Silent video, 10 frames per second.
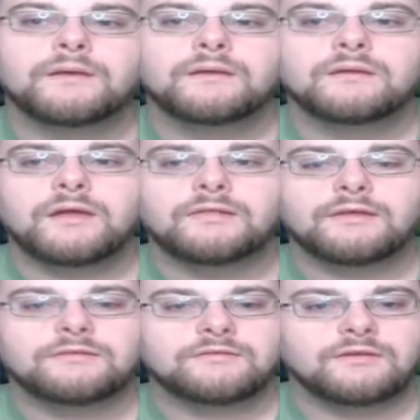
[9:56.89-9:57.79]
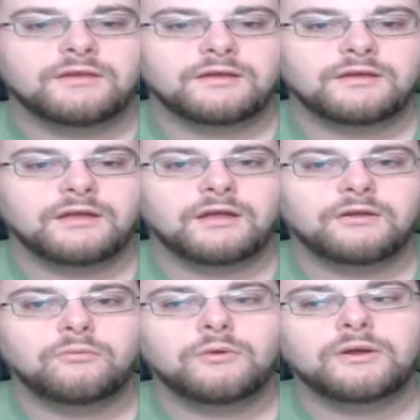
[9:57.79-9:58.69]
Yeah, that's uh, kind
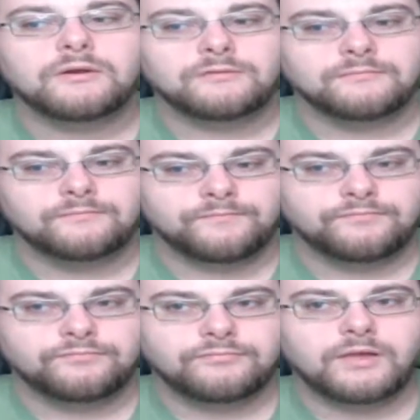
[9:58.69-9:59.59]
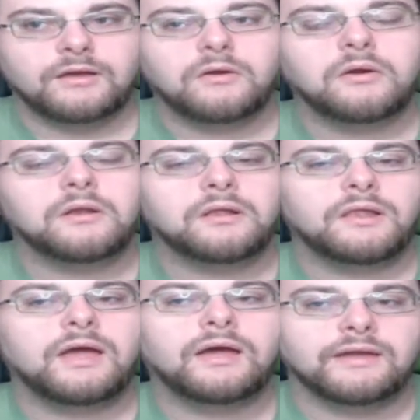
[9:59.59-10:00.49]
of weird. Not gonna
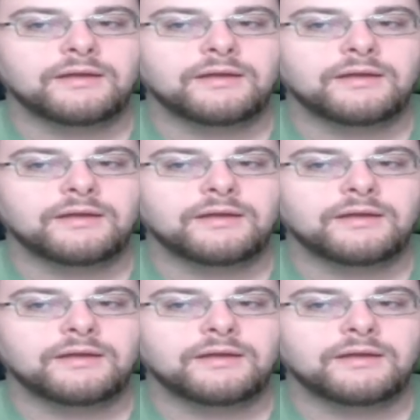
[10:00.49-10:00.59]
lie.